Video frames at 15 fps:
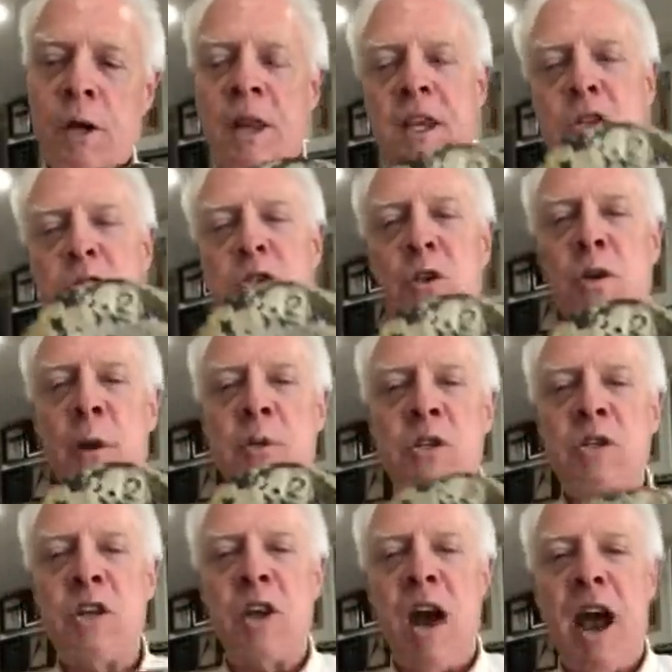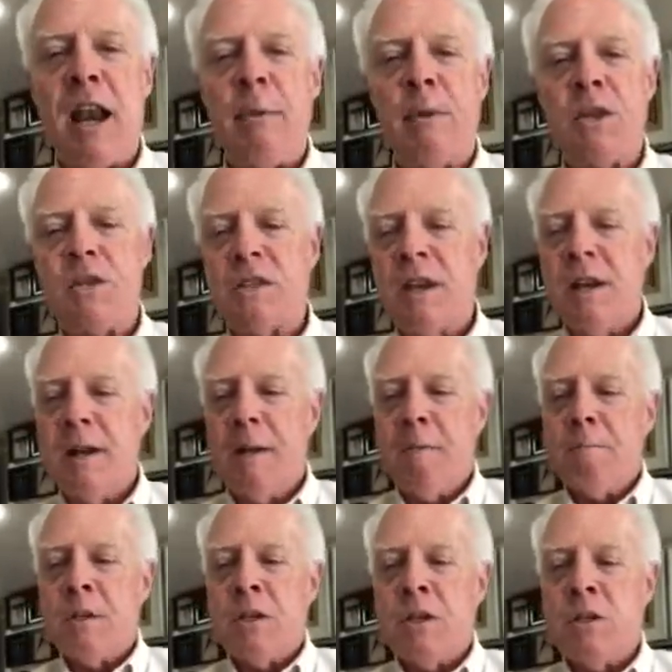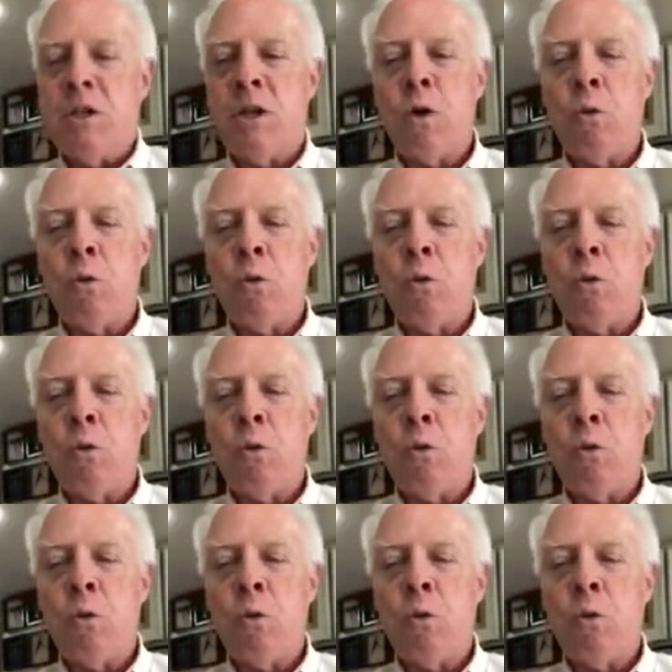it was synonymous to